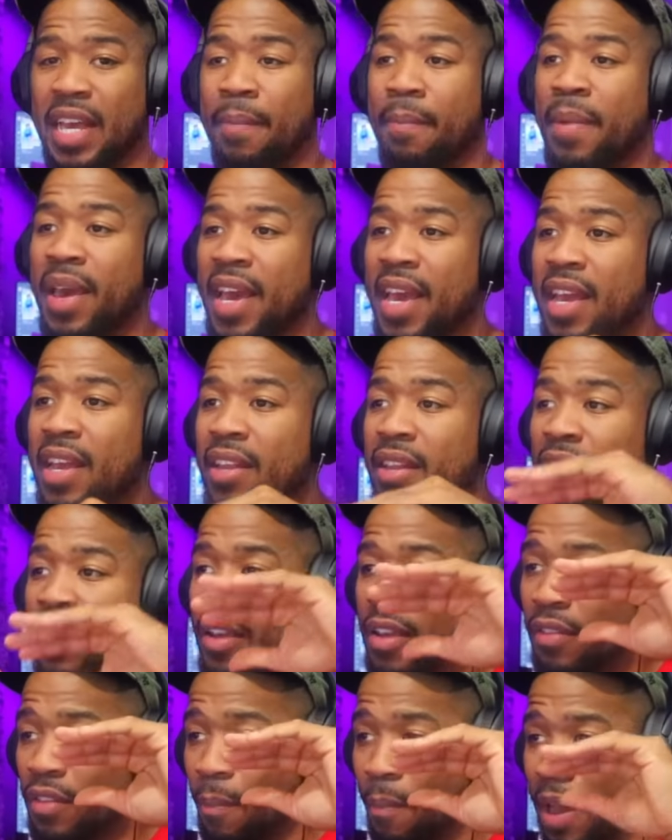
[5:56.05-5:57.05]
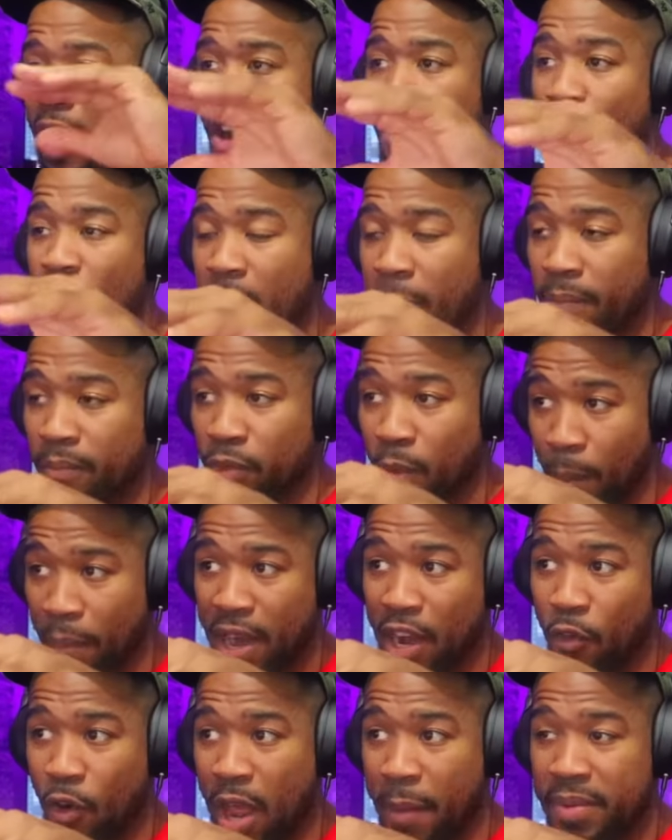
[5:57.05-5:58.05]
it made the battle
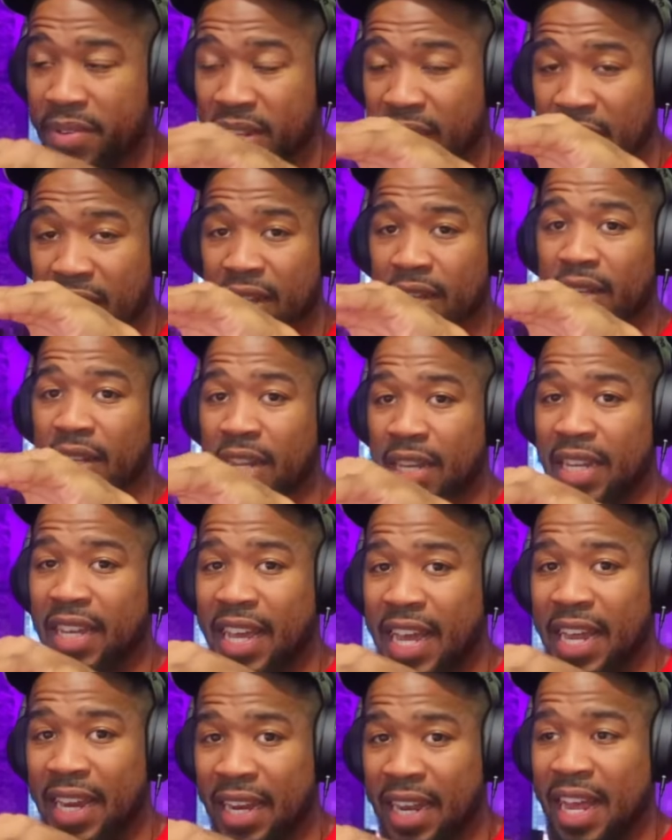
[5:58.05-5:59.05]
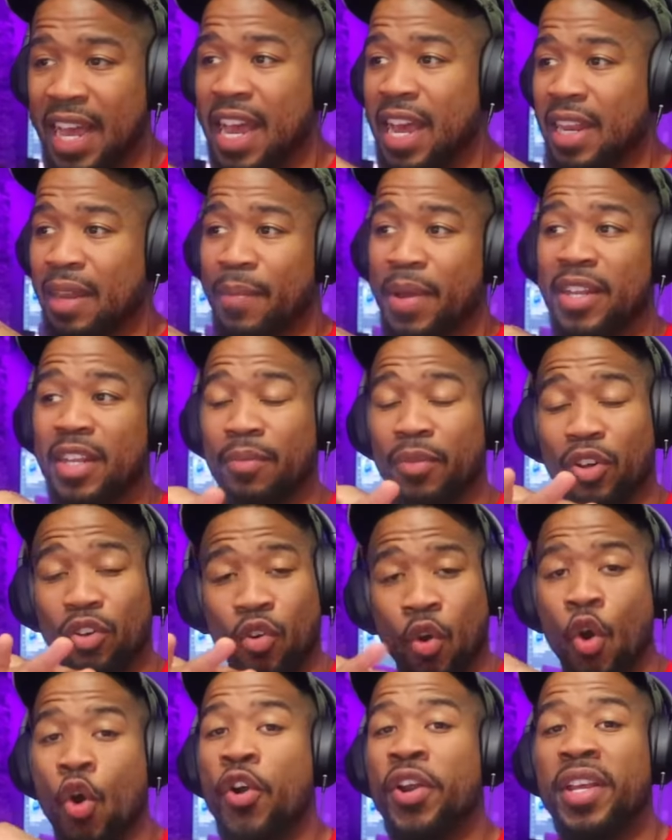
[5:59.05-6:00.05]
rappers that Nick Cannon had, it made them the
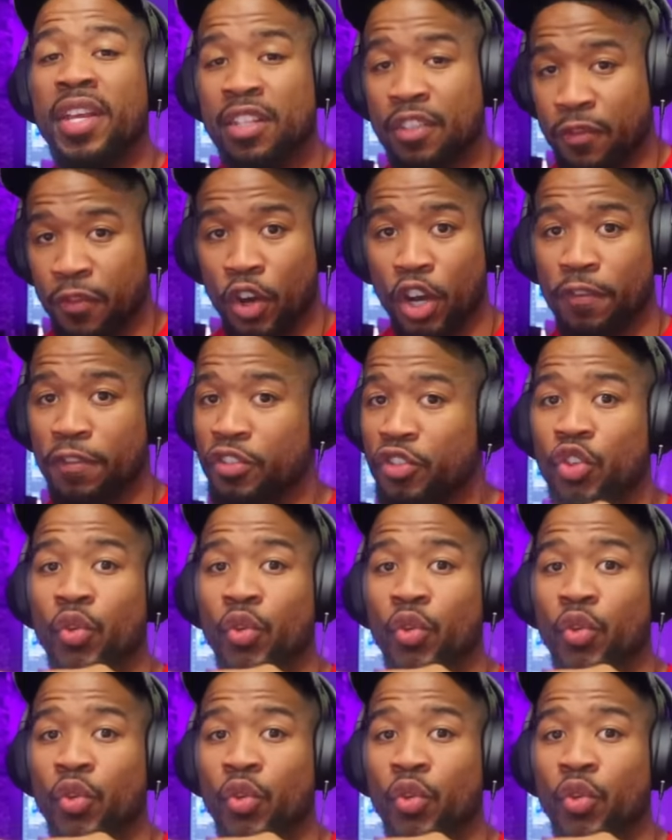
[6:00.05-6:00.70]
corniest fuck for